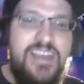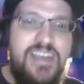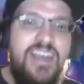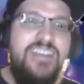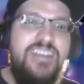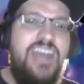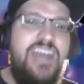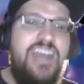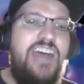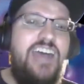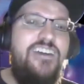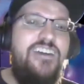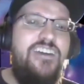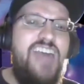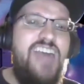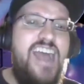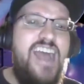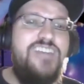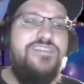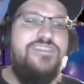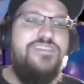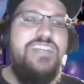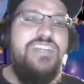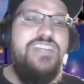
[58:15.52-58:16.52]
Tyler
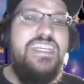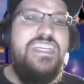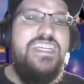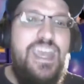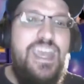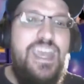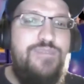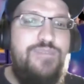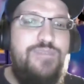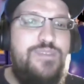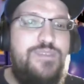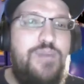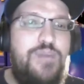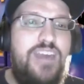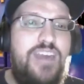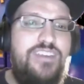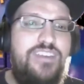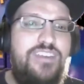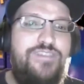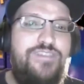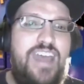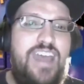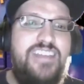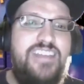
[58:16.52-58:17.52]
actually came to my
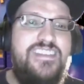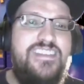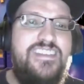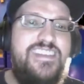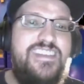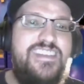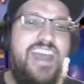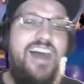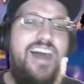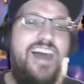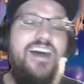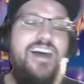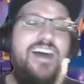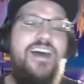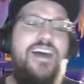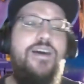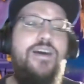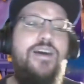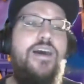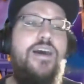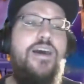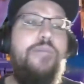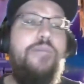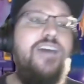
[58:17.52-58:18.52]
defense
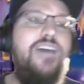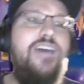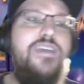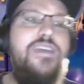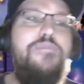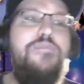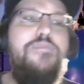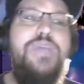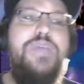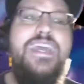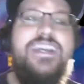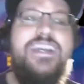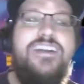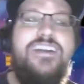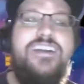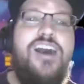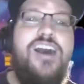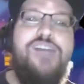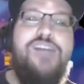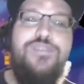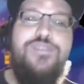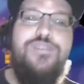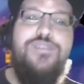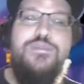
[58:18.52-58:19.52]
about it being an
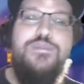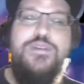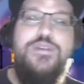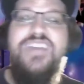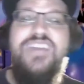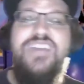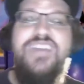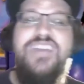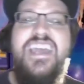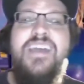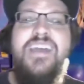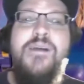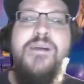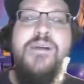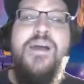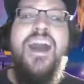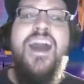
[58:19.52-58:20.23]
awful movie.